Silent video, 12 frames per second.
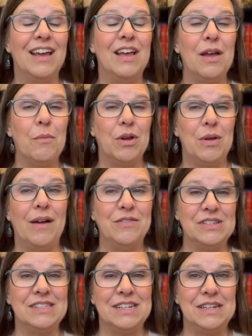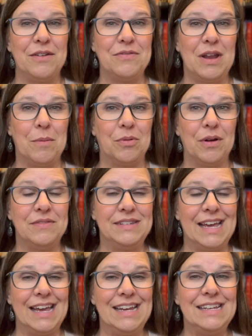where you have just enough number of
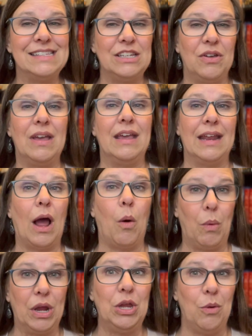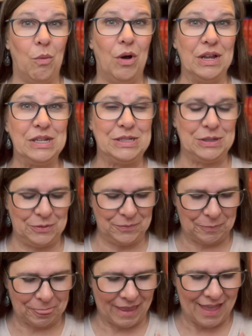days and you can get out when you want to.